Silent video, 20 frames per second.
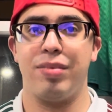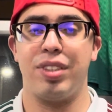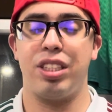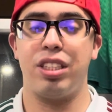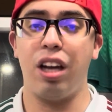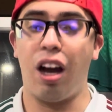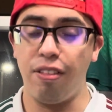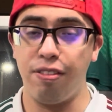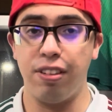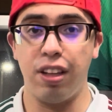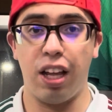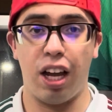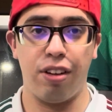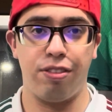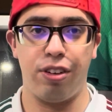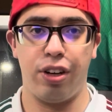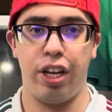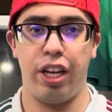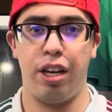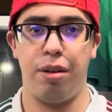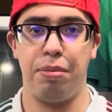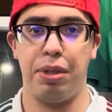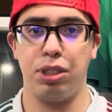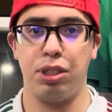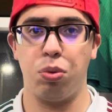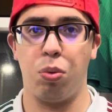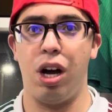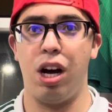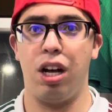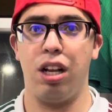Tough luck for him as
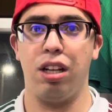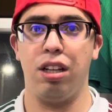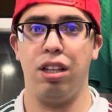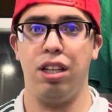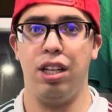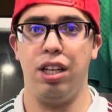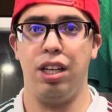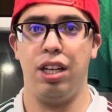well,